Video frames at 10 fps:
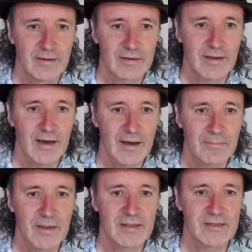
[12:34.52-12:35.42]

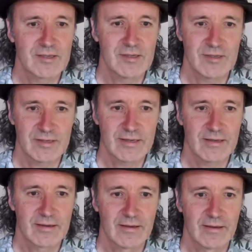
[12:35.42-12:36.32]
Come and see.
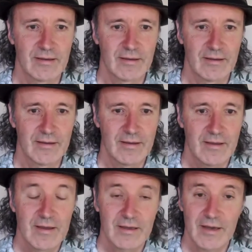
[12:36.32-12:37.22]

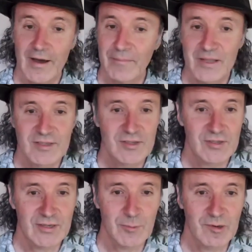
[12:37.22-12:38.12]
Come and
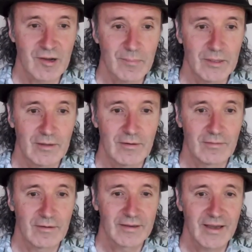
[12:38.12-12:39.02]
see where I
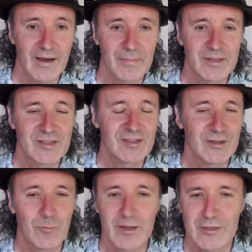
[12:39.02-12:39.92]
belong. Come and see
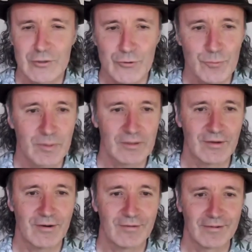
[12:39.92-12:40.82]
where you
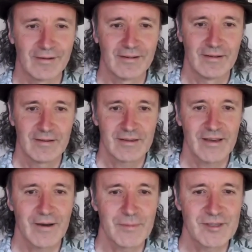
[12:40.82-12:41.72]
belong.
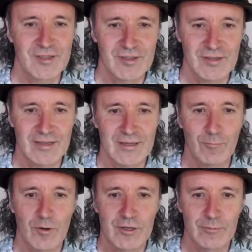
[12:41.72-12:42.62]
Come and see
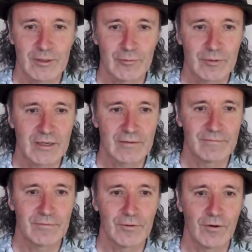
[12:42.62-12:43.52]
what you are looking
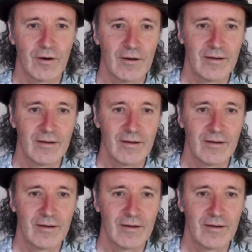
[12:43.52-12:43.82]
for.